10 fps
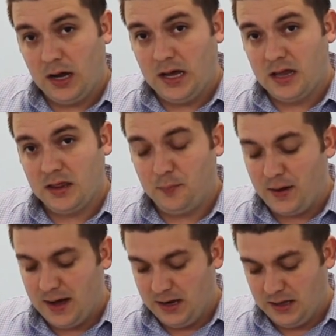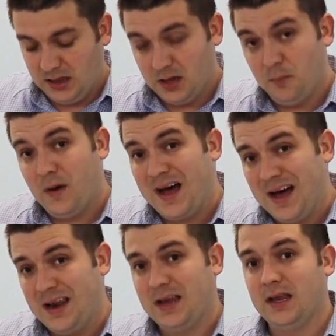in the padding. The
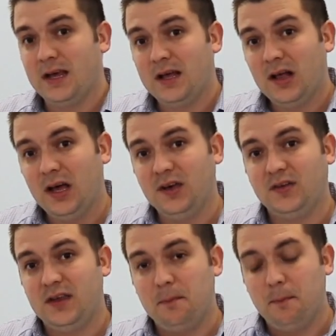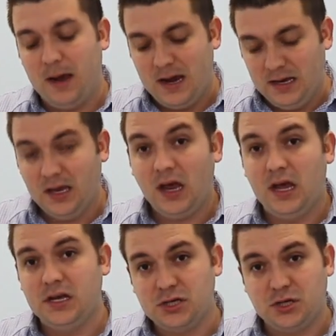padding is the main
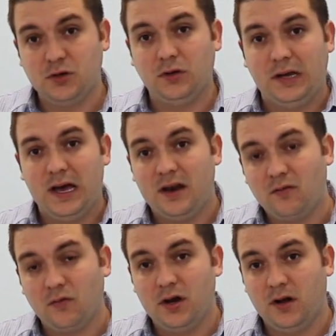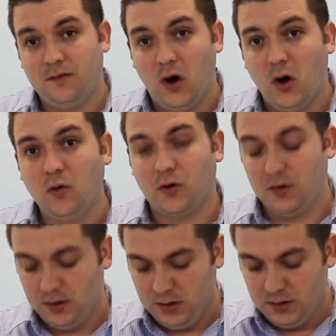issue getting rid of odor.
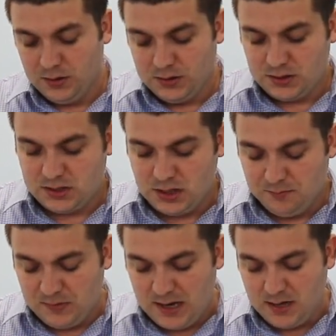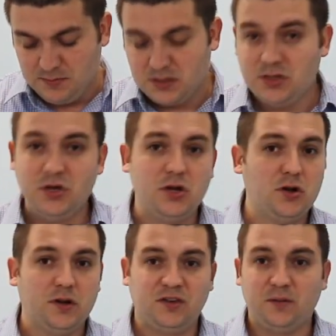Sometimes you
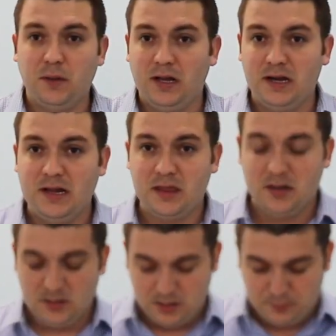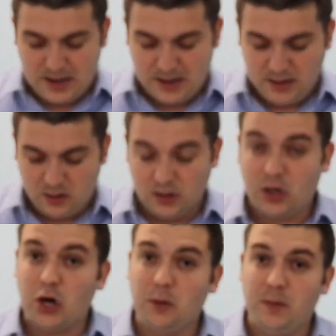don't smell anything on the padding, on the
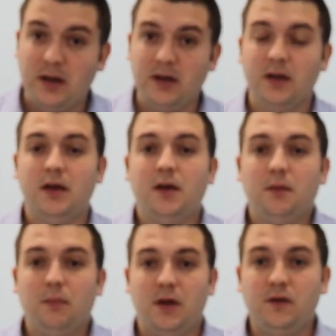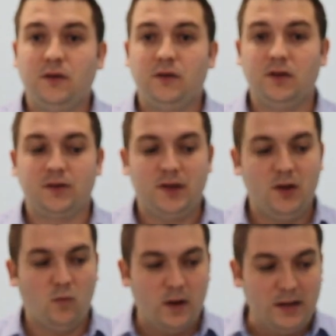carpeting, but you still
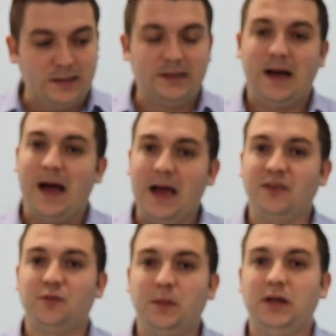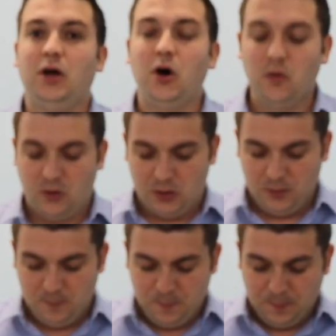say, well, I smell odor
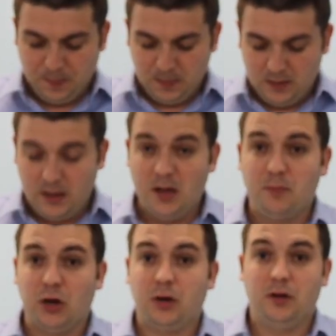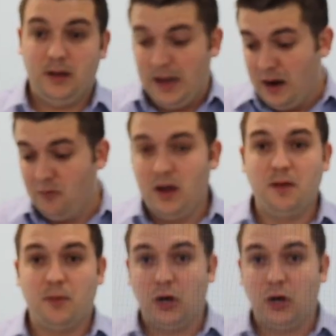in my area, in my